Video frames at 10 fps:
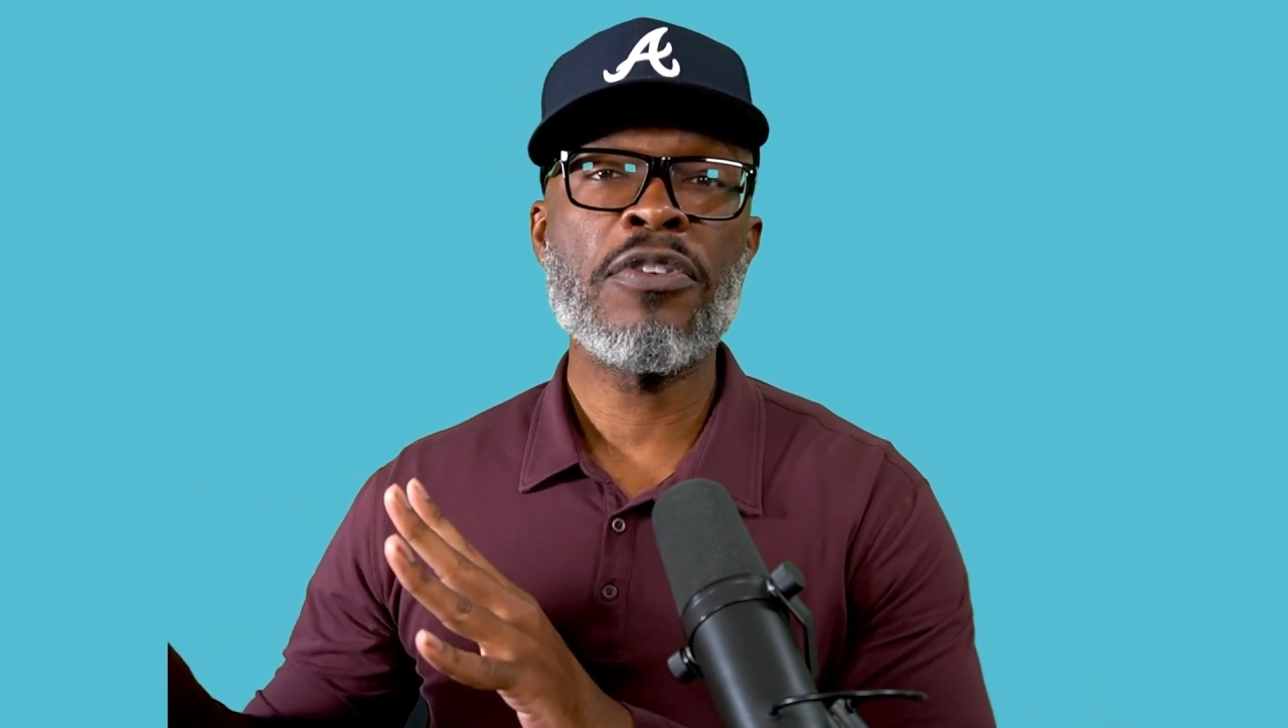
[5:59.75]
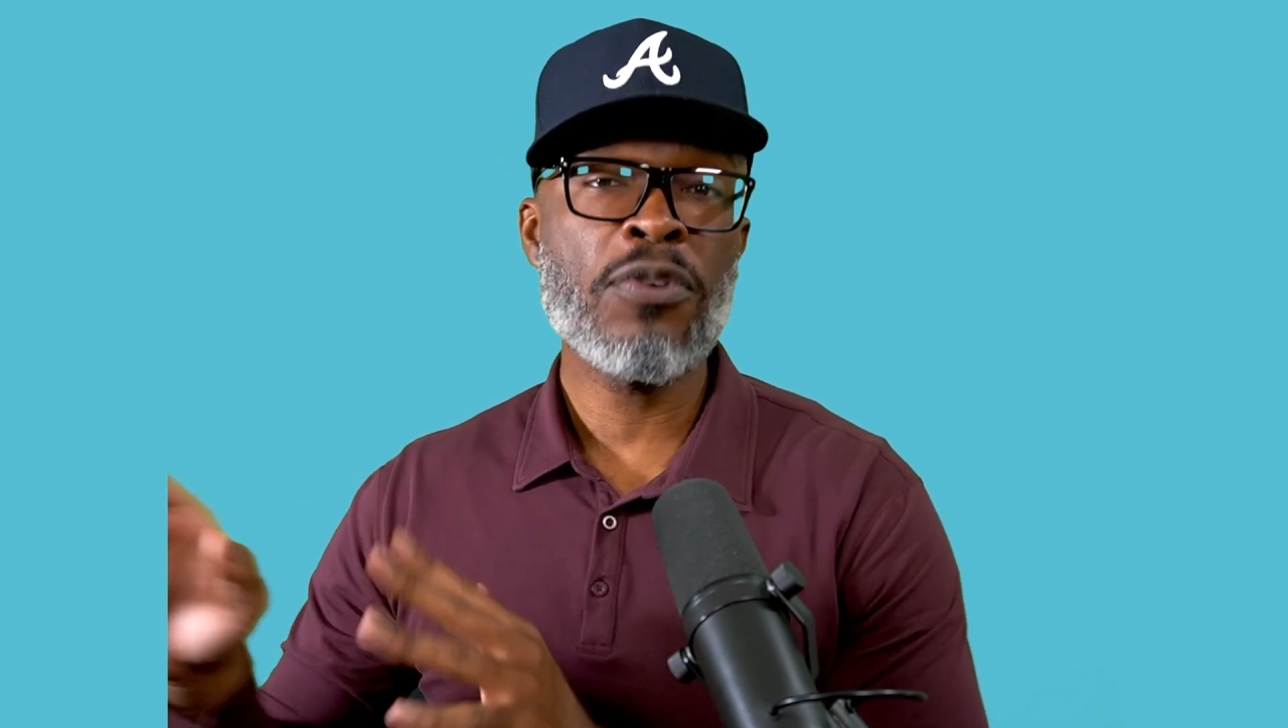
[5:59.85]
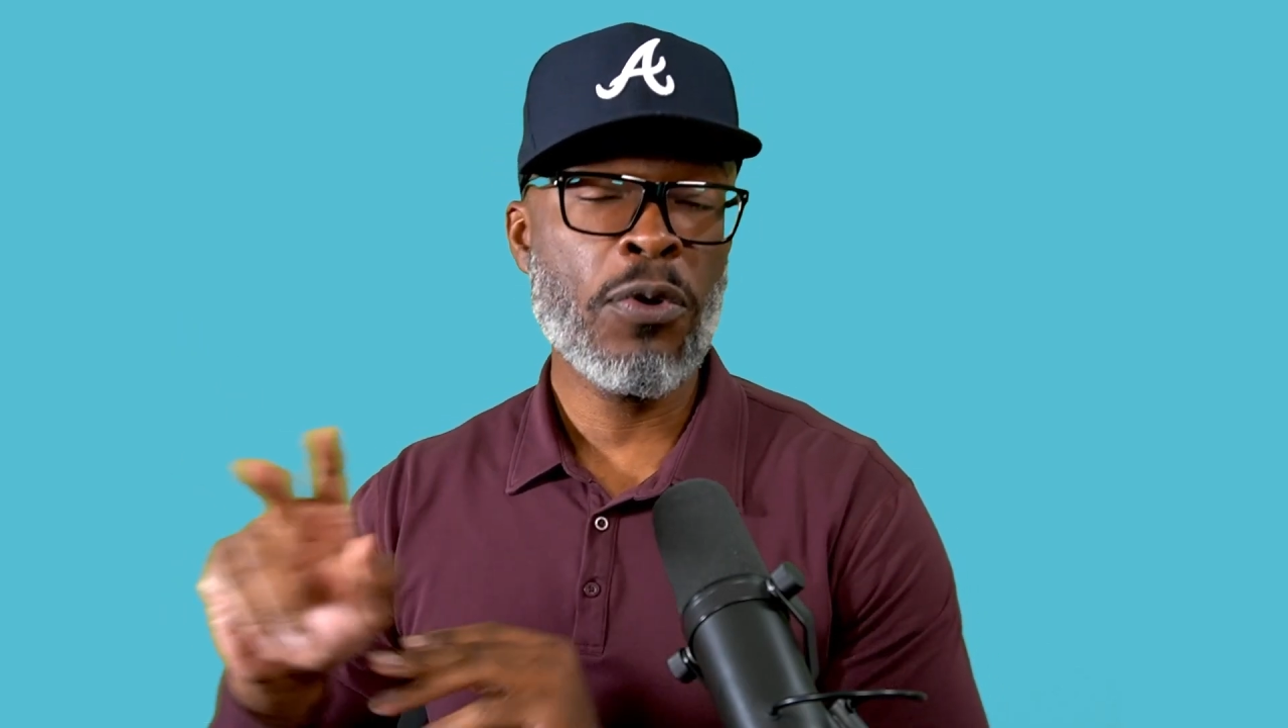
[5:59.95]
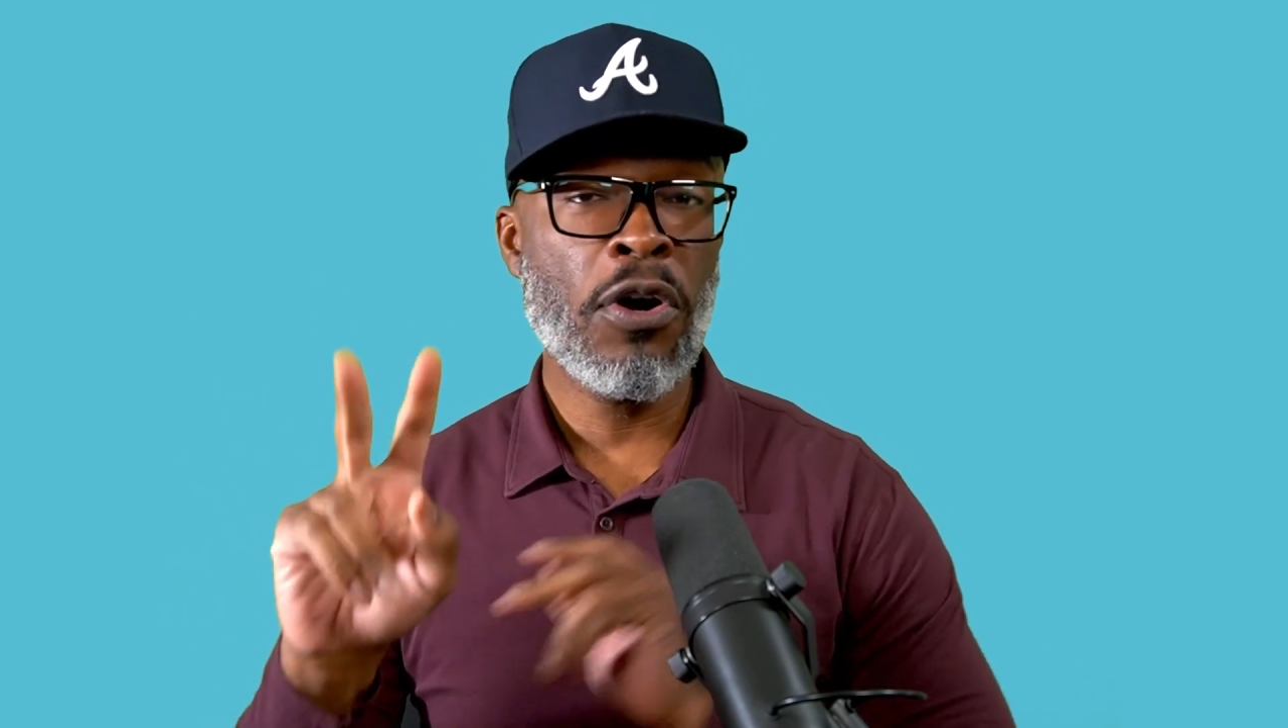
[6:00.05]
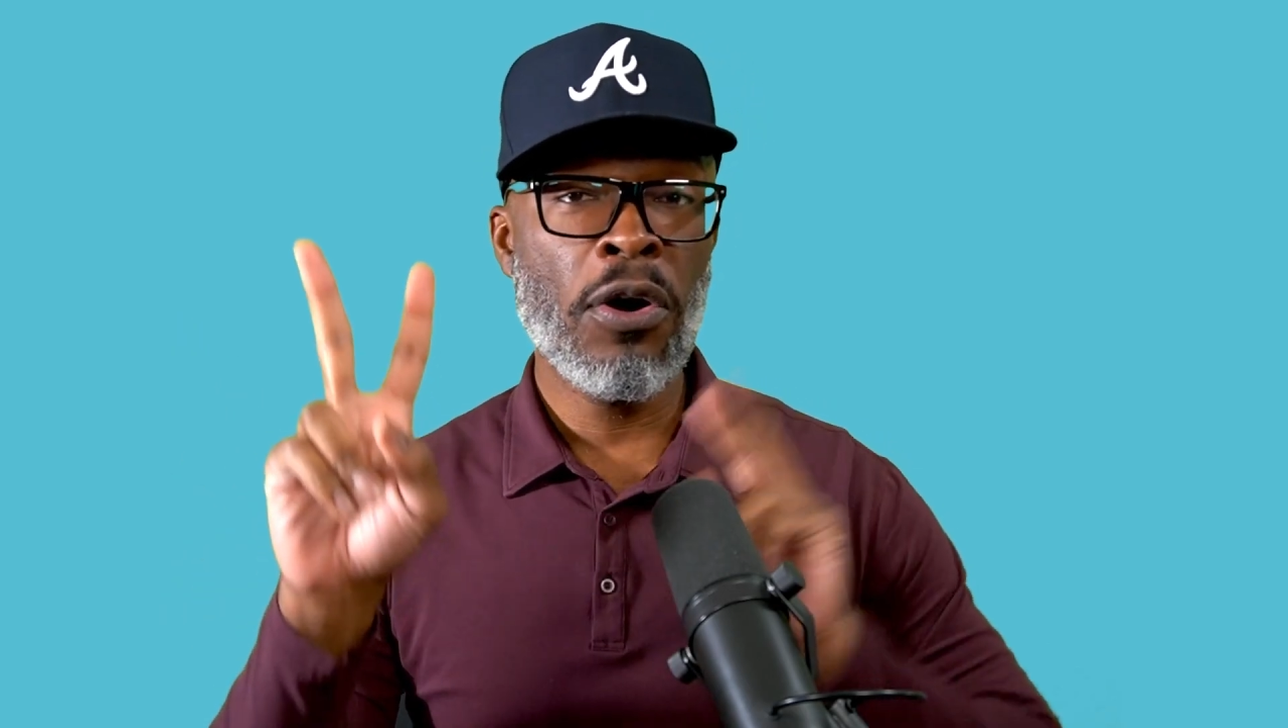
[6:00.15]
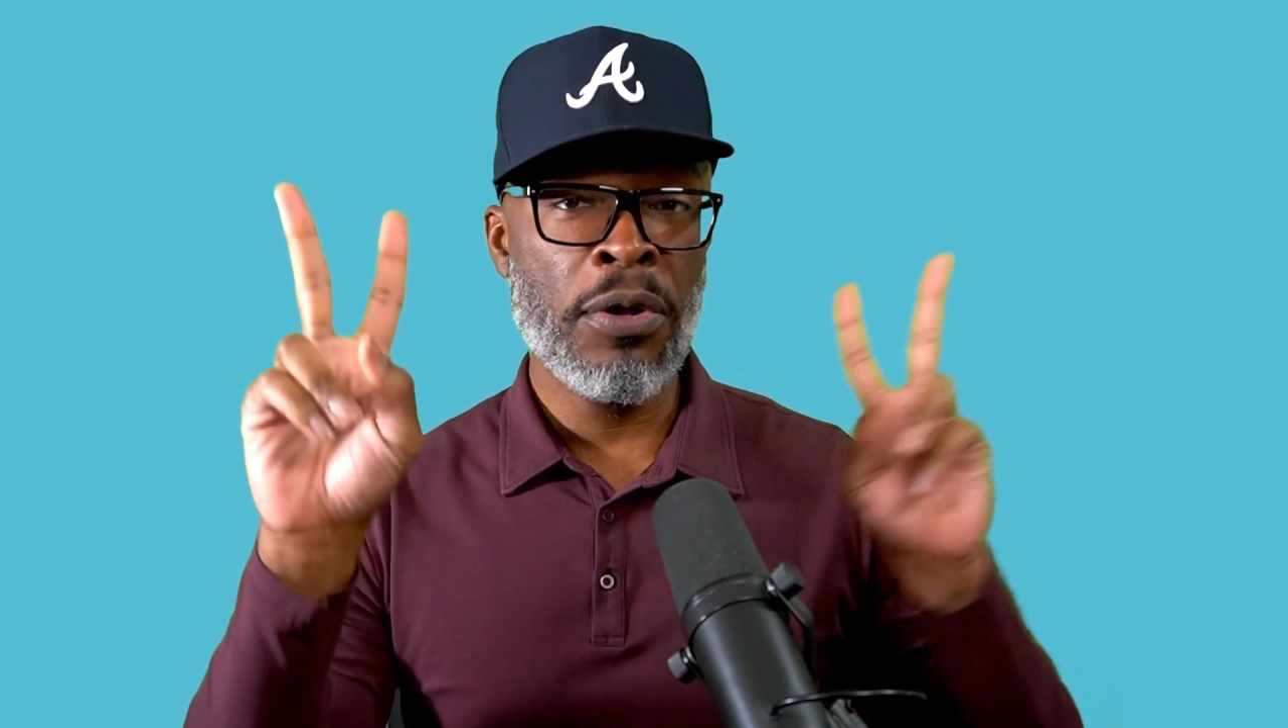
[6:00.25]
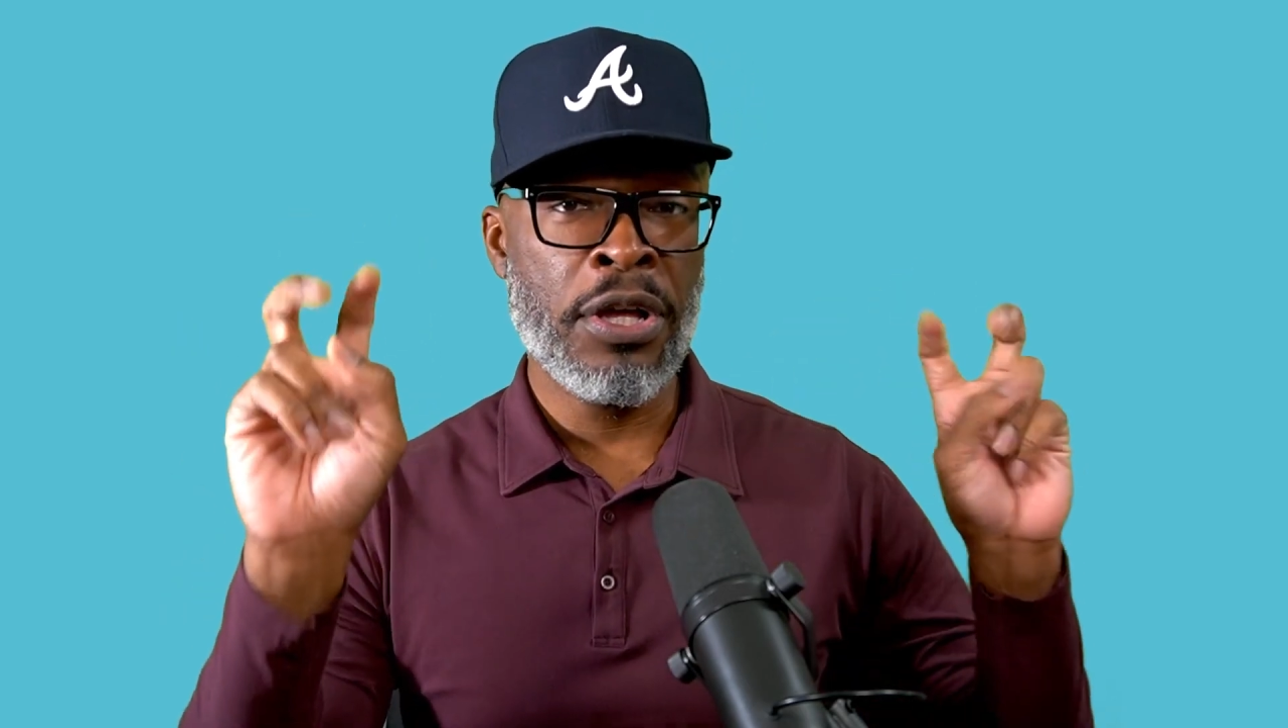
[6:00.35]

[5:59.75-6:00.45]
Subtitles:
so-called